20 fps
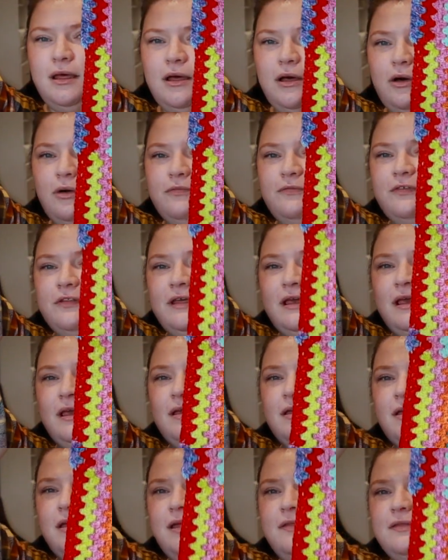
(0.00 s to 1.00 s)
hopefully
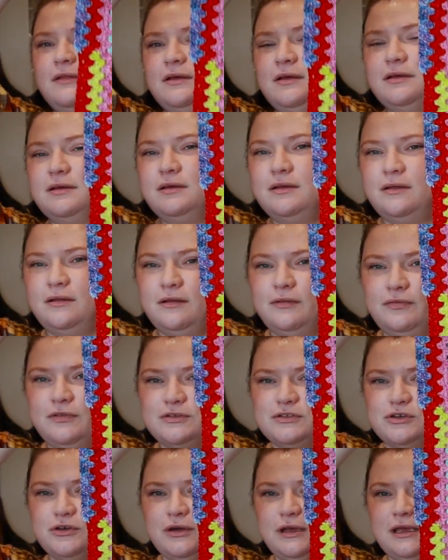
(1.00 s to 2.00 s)
in the
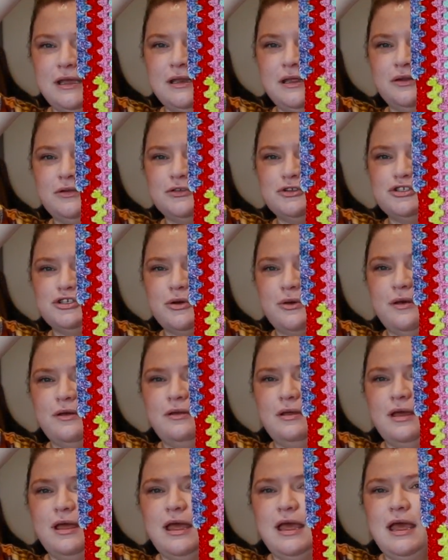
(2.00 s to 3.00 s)
screen it'll show
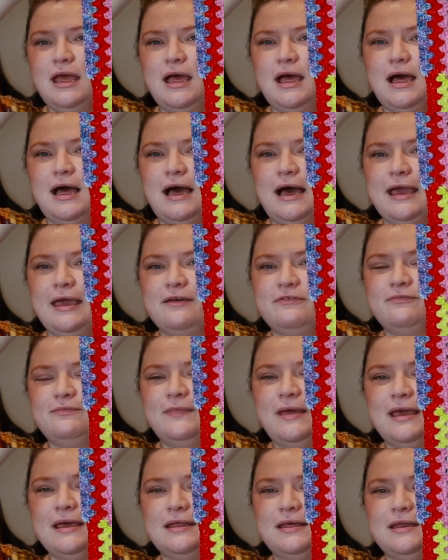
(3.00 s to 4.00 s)
it, I have
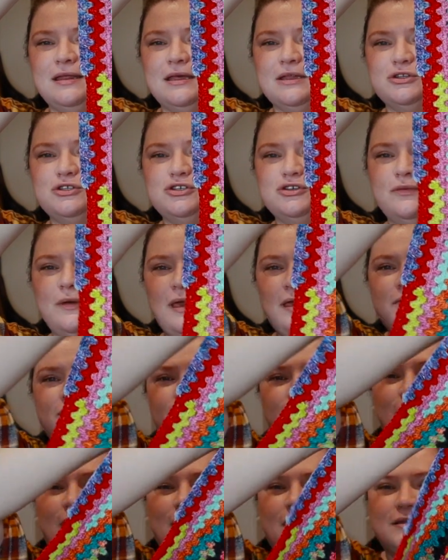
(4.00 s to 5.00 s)
made it into a
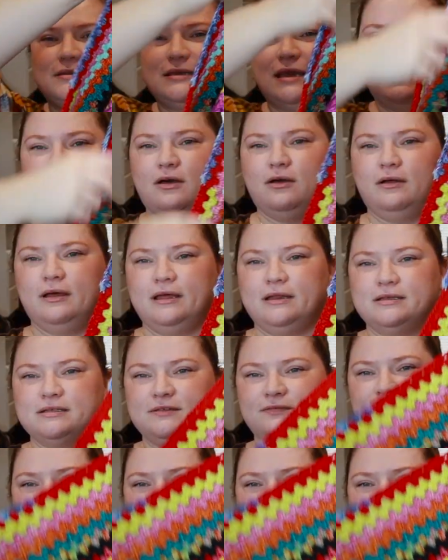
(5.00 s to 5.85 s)
rectangle. It